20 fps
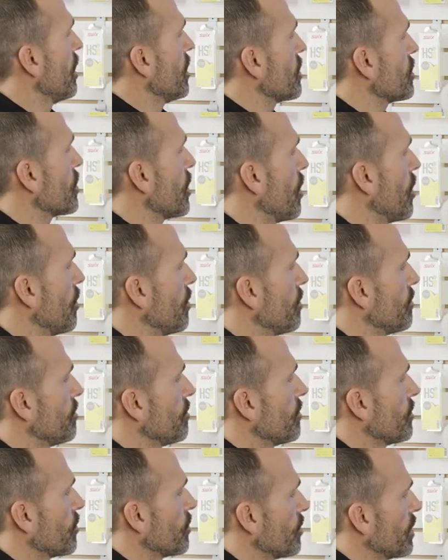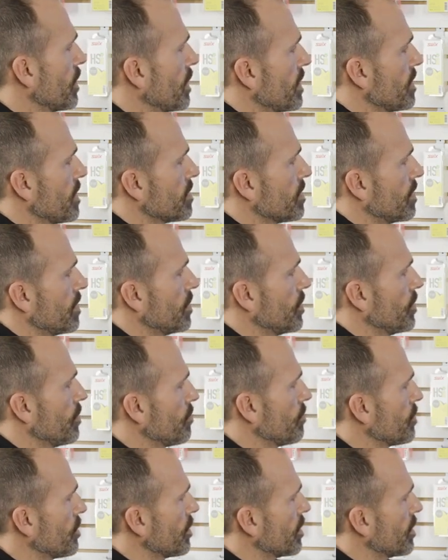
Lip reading: So really easy to use.